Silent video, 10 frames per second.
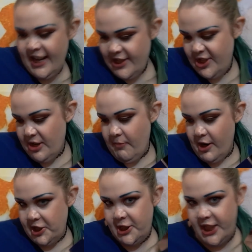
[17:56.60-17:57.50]
should have
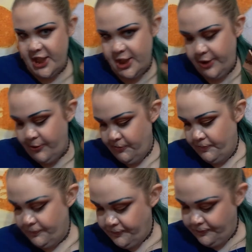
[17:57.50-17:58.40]
brought a tissue
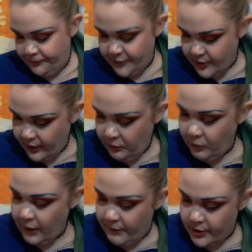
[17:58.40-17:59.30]
so I can wipe